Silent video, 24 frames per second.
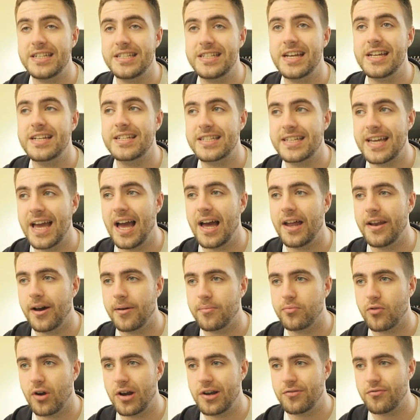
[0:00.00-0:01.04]
he did get an
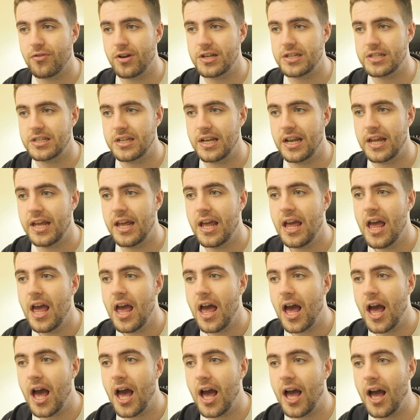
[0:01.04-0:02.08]
upgrade recently.
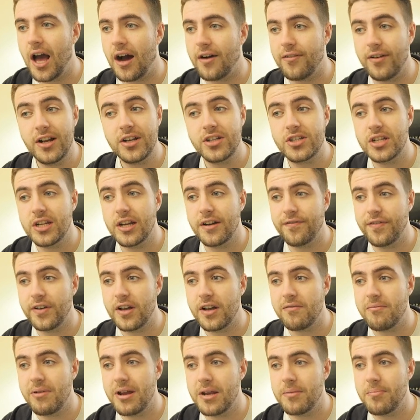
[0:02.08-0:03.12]
I
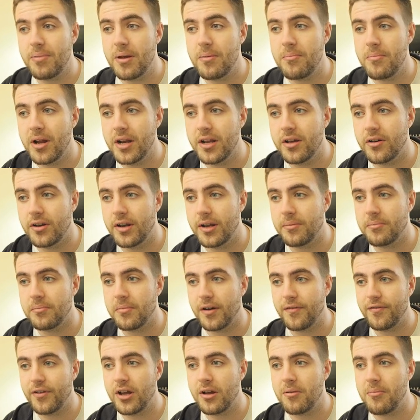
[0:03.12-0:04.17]
think I made a bit of money on him.
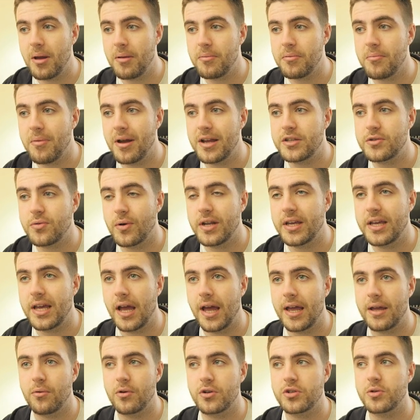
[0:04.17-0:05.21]
I think I maybe made
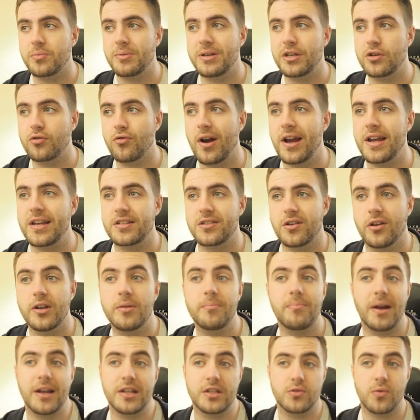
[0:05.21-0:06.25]
20k, which would be great, because I only
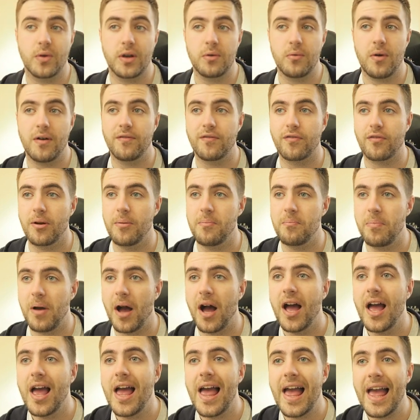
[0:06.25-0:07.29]
paid 21 for him.
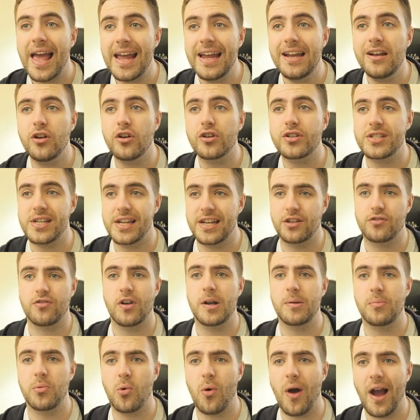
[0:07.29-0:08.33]
But he looks
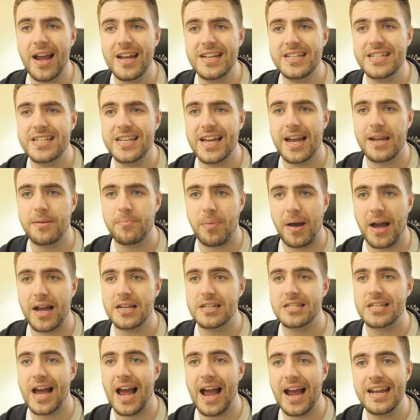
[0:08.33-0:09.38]
incredible. 88
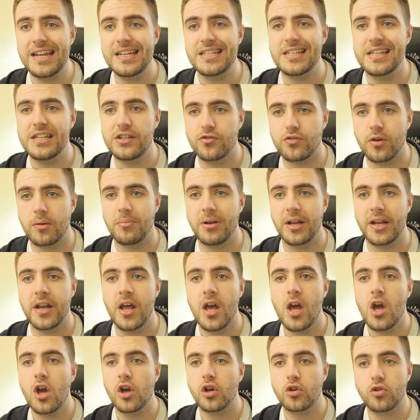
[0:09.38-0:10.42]
pace, 80
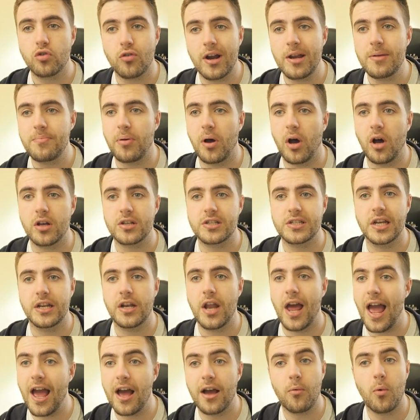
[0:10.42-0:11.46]
dribbling, great
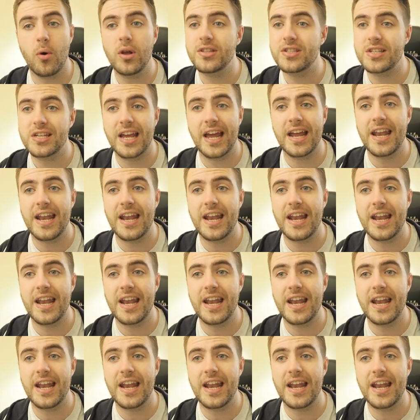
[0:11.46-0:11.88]
passing. Once